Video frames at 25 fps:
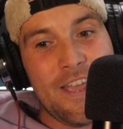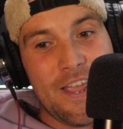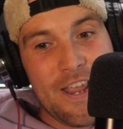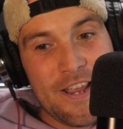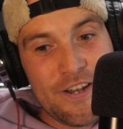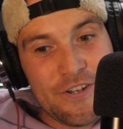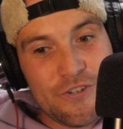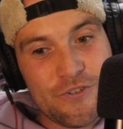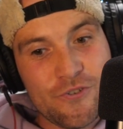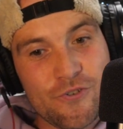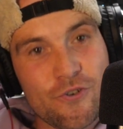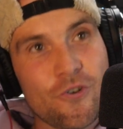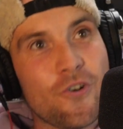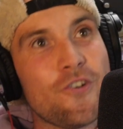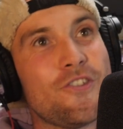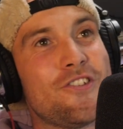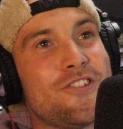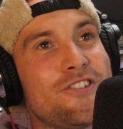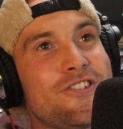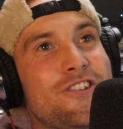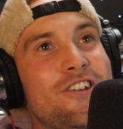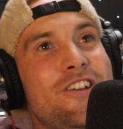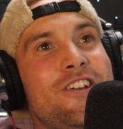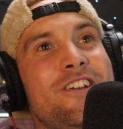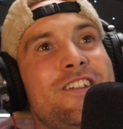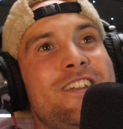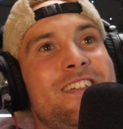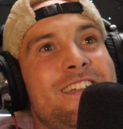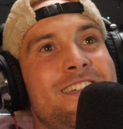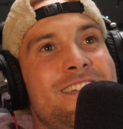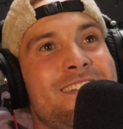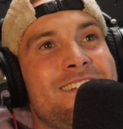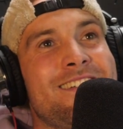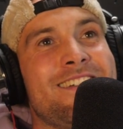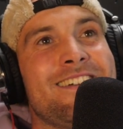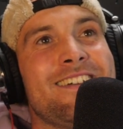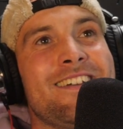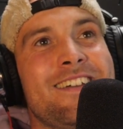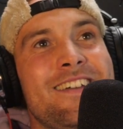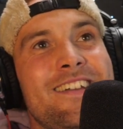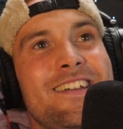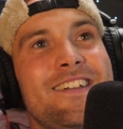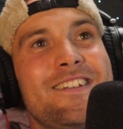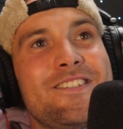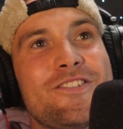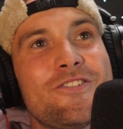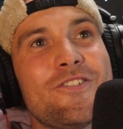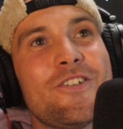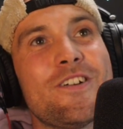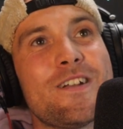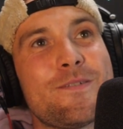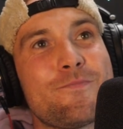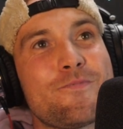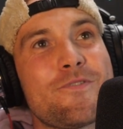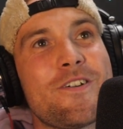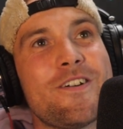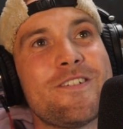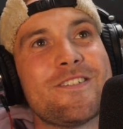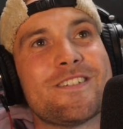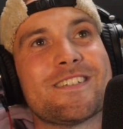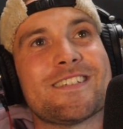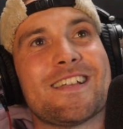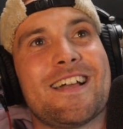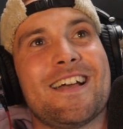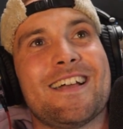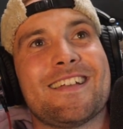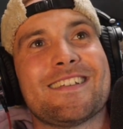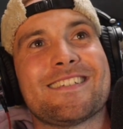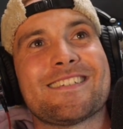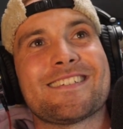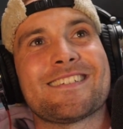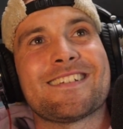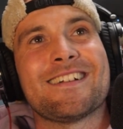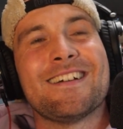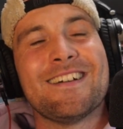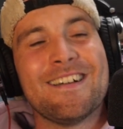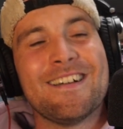Enjoy the journey, enjoy the process.